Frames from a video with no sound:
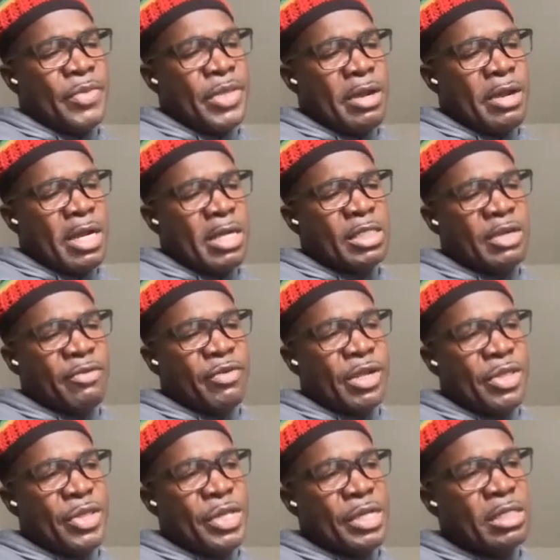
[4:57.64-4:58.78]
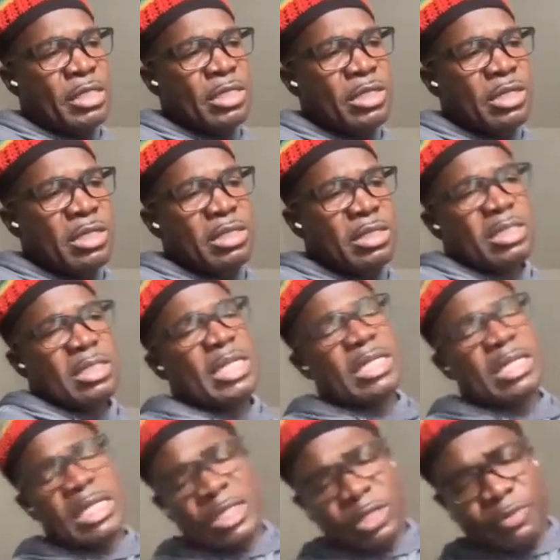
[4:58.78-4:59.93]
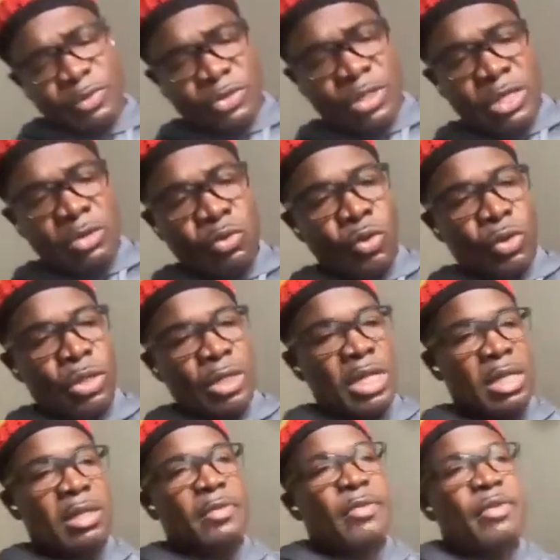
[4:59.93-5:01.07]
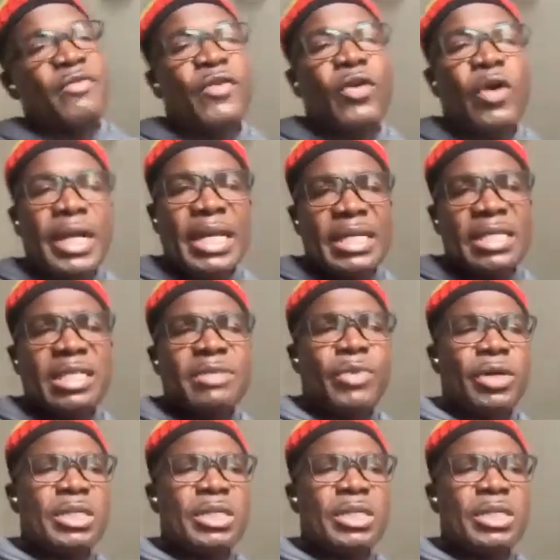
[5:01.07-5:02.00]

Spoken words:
There are several things that leads up to the whole violence,